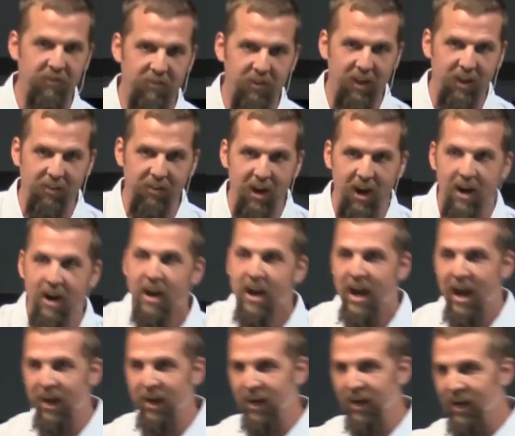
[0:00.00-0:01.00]
sitting there,
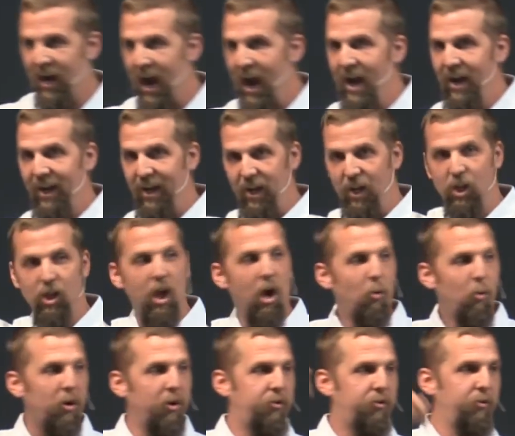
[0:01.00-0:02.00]
and a guy getting
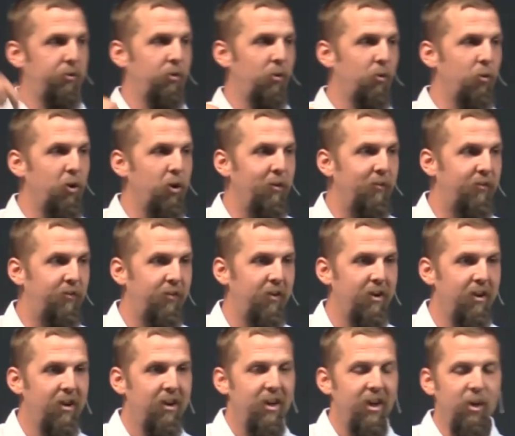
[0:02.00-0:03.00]
lowered through the roof.
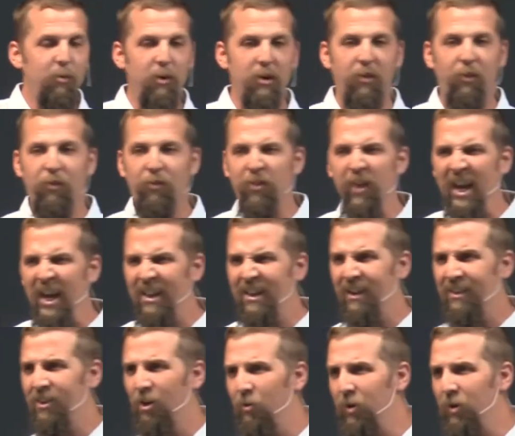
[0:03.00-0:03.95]
You would think that the